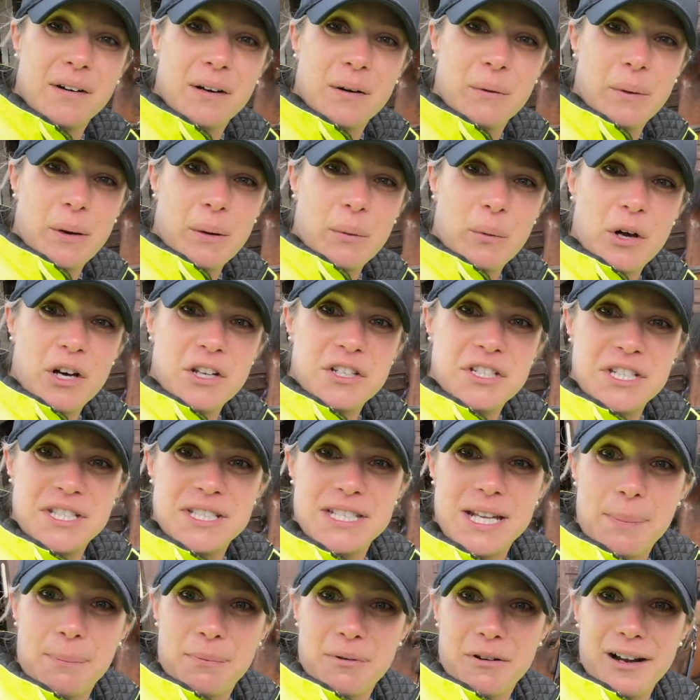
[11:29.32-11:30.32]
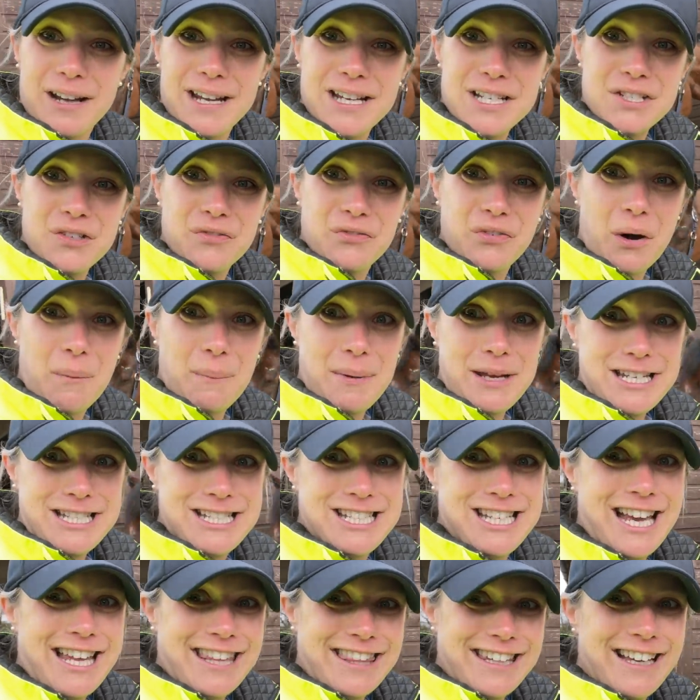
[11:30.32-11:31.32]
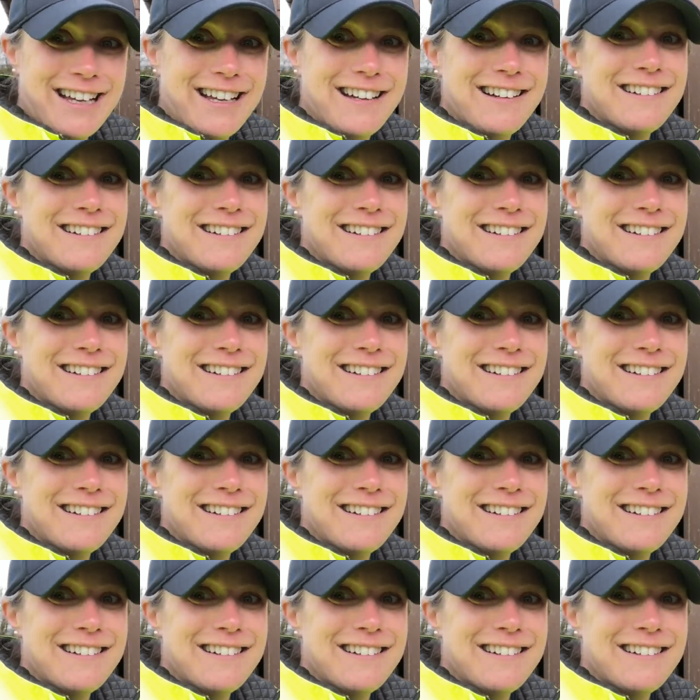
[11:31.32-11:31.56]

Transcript: we were to separate from each other,